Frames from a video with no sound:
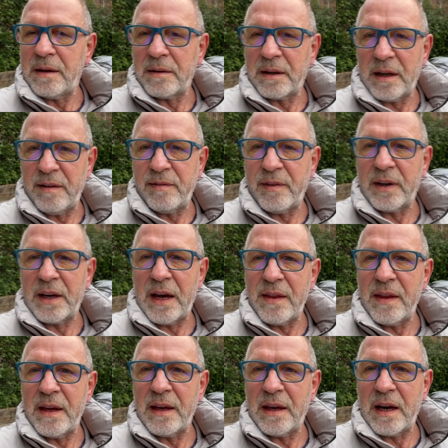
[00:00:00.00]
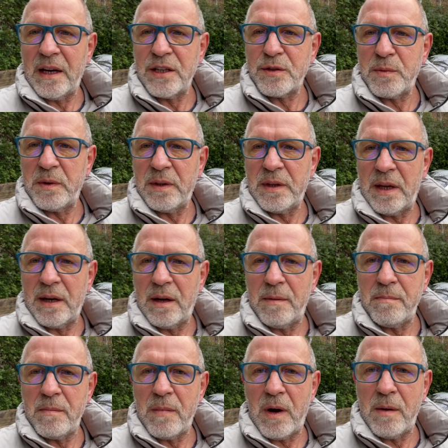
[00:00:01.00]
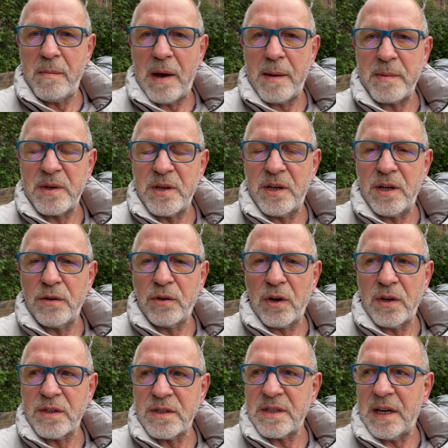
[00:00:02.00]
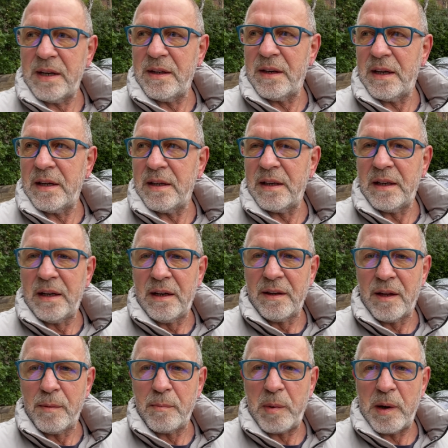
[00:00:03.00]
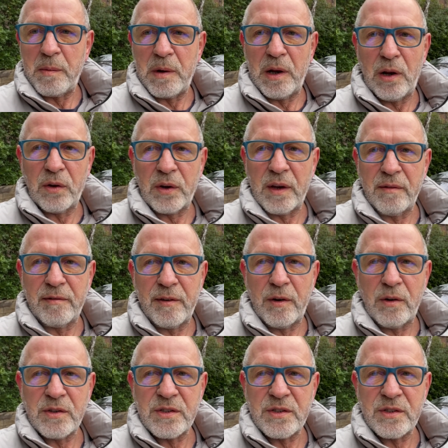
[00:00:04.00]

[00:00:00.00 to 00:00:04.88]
If I get the engagement, then I'm happy to do content that people are looking for.